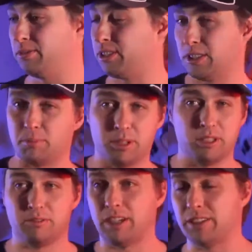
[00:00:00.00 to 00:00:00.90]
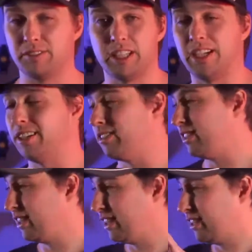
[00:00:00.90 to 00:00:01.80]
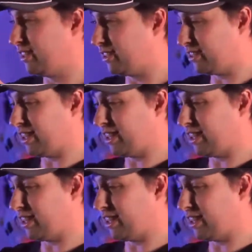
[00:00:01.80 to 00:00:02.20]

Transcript: I'm just going to put it right over there and just